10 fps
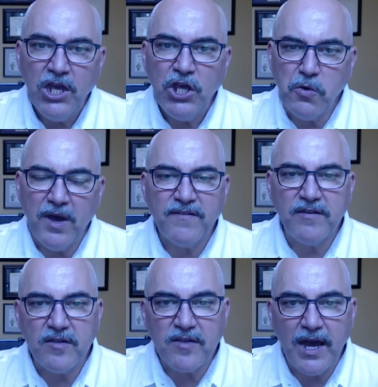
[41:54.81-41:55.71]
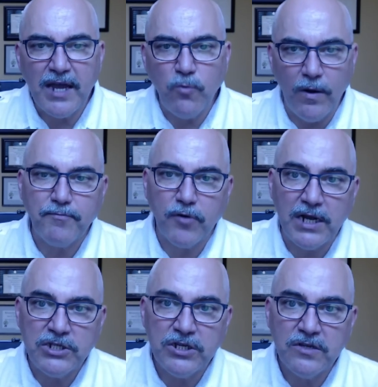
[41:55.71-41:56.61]
you have to decide what
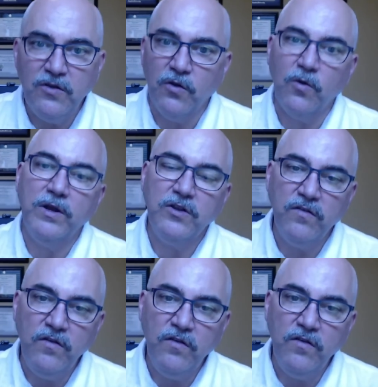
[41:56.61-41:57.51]
projects you're going to do.